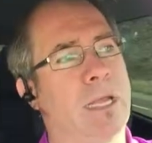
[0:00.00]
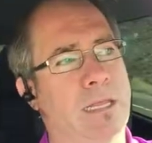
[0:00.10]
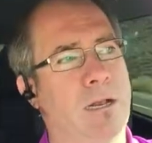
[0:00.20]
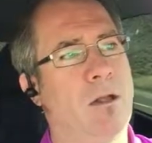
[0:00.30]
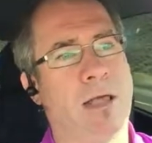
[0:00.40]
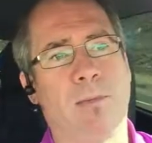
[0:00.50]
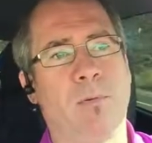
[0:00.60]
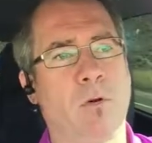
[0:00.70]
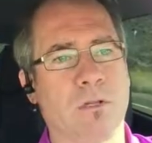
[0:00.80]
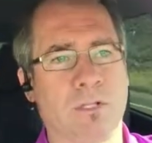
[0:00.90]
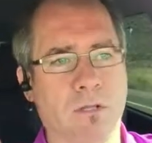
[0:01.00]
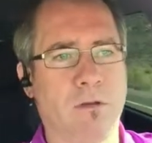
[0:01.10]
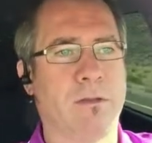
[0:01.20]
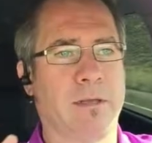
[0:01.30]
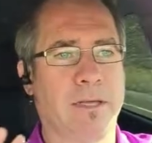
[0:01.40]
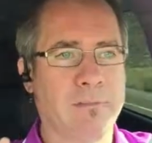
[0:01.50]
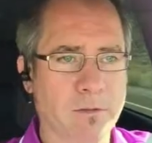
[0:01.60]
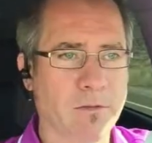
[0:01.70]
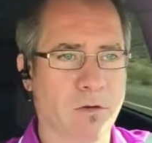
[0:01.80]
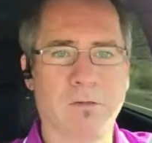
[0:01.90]
And then I'll add a bonus third
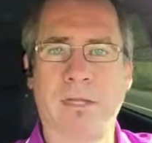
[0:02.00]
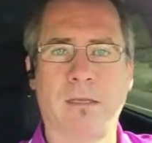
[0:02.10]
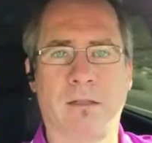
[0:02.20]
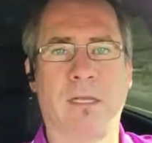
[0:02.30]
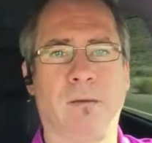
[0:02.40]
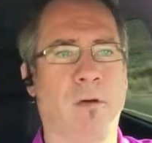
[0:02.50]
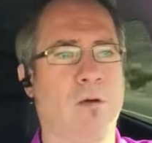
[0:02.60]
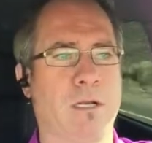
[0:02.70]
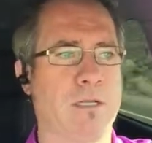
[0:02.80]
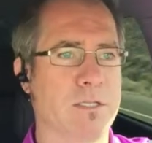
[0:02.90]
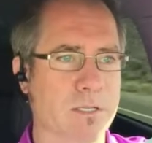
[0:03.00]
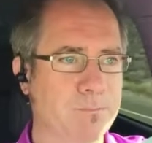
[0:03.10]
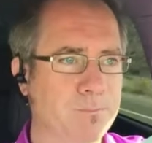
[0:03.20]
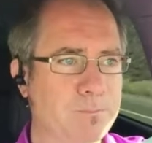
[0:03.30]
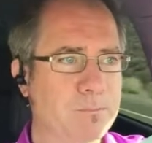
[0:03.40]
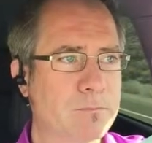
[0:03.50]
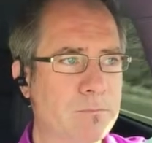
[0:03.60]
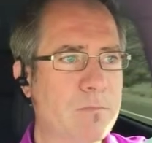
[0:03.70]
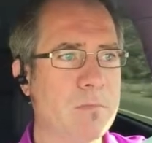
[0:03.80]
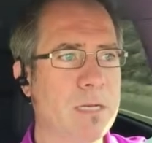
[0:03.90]
thing. Third thing to think about is,
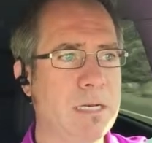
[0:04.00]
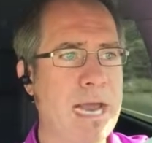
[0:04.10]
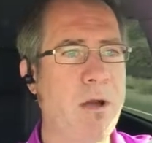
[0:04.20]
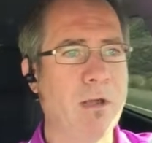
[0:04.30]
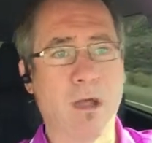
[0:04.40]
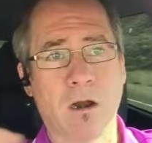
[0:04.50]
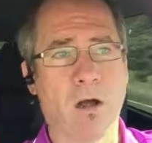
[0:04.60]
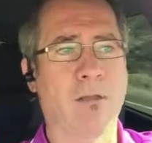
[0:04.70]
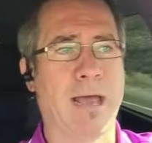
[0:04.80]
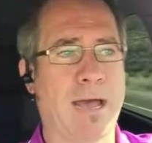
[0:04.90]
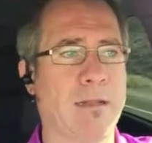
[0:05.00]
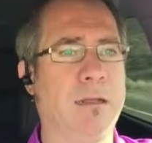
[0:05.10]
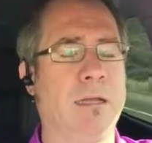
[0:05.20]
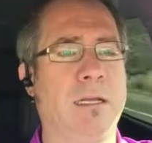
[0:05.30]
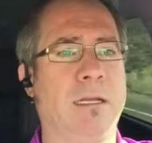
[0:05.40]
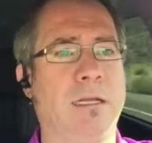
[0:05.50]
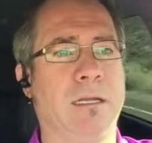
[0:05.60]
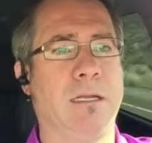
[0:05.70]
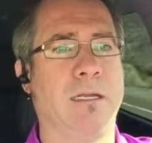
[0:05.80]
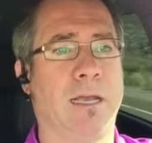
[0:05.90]
now we got all that,
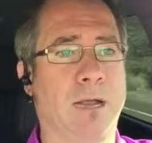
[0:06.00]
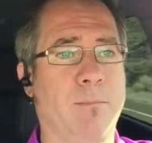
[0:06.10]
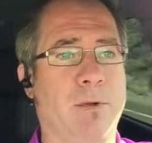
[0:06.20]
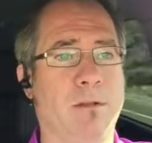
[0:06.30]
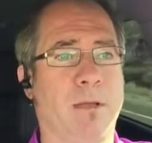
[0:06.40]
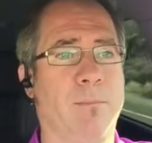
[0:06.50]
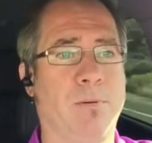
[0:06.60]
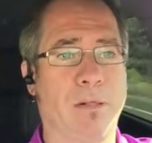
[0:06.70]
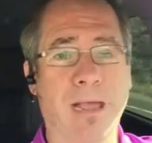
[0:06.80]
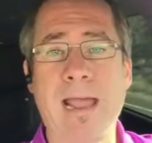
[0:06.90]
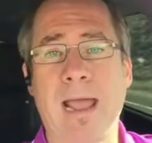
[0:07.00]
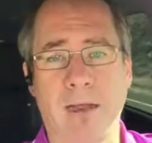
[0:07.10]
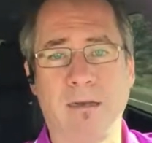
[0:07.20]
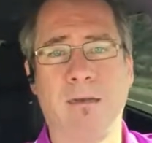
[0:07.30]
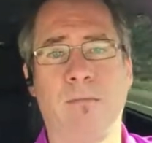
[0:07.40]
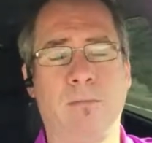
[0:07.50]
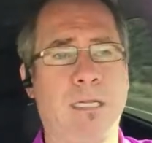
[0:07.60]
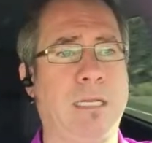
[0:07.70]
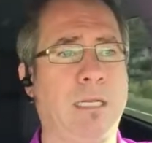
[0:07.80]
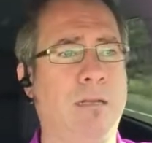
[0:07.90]
you got to build a plan,
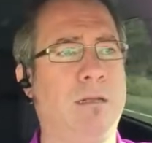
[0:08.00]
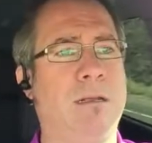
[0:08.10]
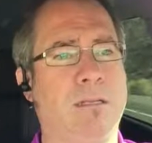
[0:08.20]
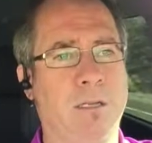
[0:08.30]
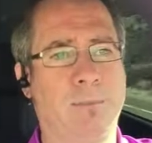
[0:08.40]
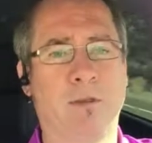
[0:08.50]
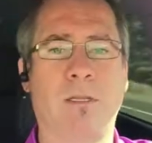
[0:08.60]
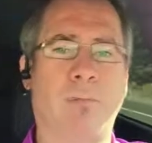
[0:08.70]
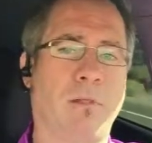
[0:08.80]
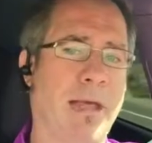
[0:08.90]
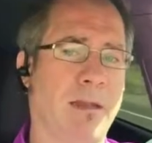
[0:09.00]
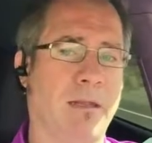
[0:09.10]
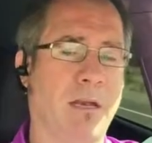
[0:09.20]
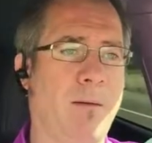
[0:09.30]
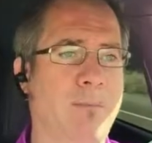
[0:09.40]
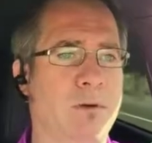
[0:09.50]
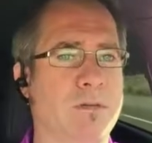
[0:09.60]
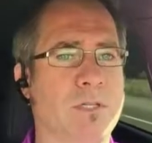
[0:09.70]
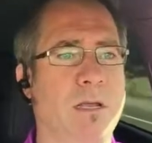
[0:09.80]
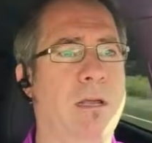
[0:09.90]
meaning you built the plan of the
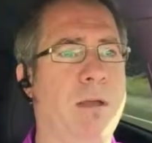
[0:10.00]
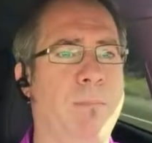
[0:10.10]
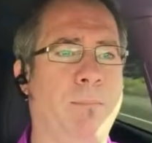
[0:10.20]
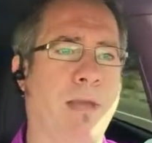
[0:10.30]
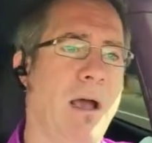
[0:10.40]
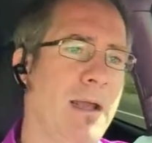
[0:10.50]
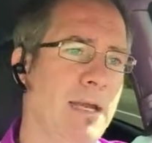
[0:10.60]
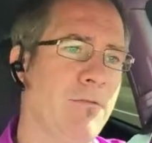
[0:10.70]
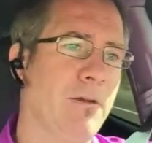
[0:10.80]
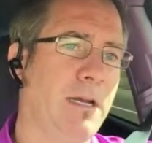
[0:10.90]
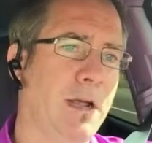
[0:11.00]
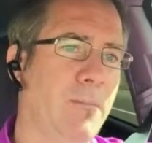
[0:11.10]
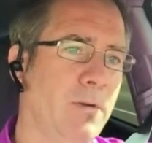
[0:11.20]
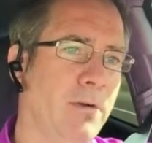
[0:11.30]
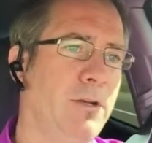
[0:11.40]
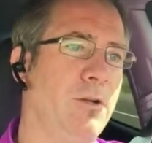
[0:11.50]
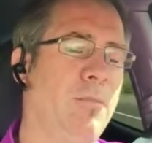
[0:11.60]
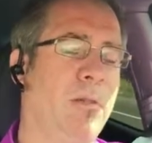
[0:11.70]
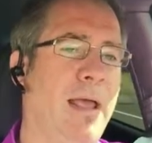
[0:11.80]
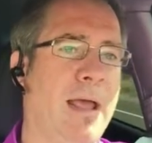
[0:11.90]
numbers, but behind every number in your
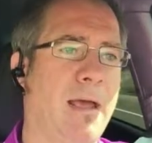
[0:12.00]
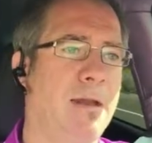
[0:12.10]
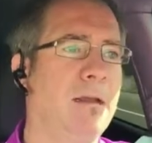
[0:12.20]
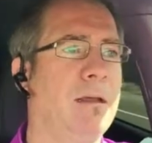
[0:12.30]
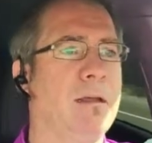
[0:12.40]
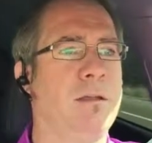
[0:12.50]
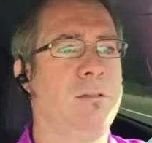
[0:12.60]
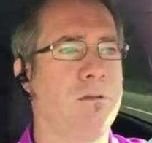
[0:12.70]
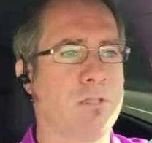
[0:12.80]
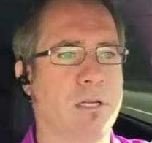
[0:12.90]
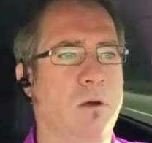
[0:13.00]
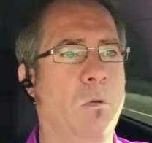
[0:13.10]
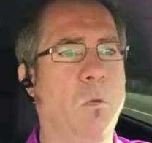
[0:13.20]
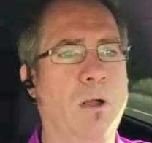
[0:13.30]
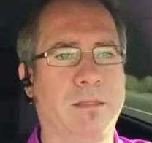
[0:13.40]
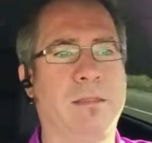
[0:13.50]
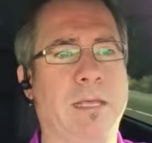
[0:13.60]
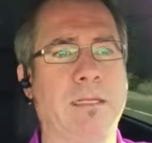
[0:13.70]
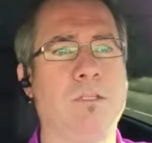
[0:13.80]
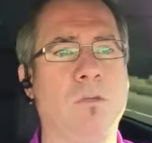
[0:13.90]
plan, there's a what
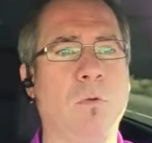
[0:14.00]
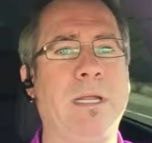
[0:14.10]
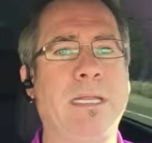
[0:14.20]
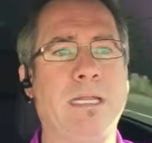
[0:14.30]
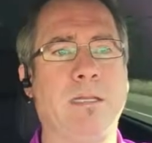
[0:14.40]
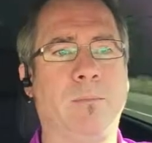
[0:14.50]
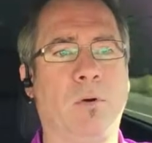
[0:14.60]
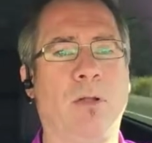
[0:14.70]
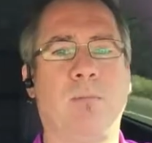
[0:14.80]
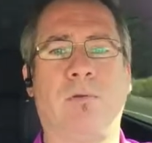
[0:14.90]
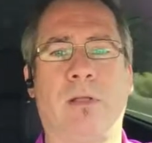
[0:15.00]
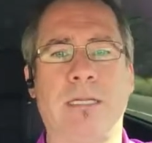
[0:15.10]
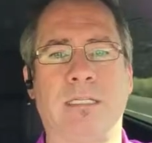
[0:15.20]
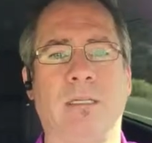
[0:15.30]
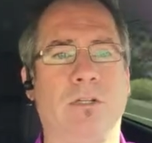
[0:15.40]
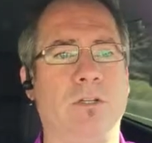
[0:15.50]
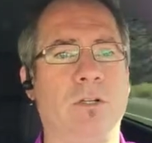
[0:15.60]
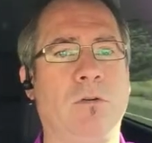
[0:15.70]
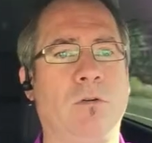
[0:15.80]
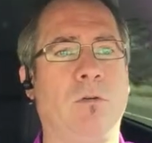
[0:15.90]
things do we need to put in place and
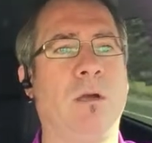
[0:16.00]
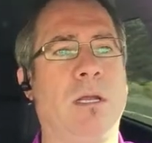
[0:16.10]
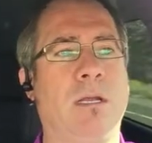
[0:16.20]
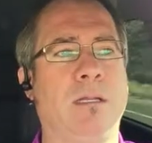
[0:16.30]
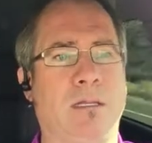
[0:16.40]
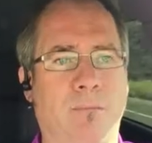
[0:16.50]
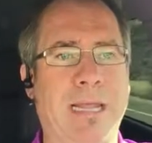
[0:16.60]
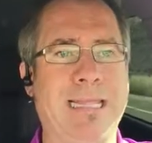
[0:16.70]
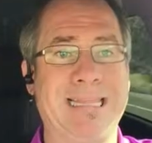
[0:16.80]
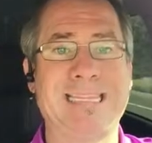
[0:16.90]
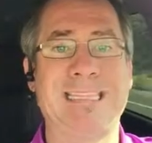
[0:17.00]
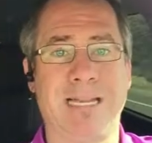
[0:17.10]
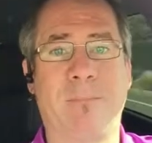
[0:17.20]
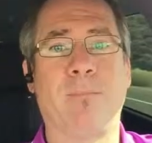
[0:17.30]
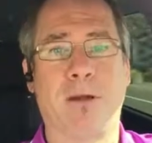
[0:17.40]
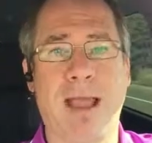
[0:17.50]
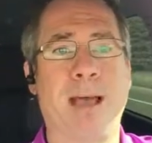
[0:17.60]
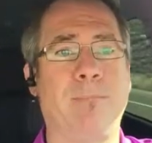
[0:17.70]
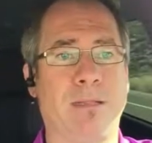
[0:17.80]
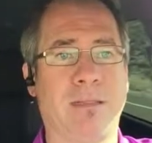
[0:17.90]
do to make this number
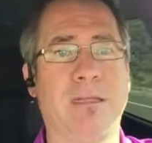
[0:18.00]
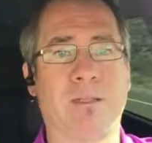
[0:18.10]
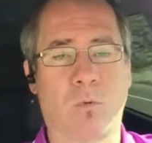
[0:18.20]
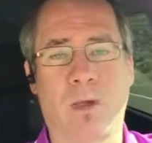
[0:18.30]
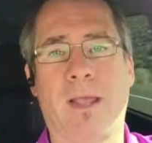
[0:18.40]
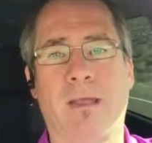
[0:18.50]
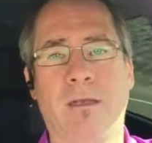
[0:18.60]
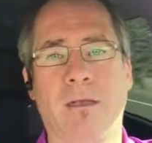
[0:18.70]
happen this way.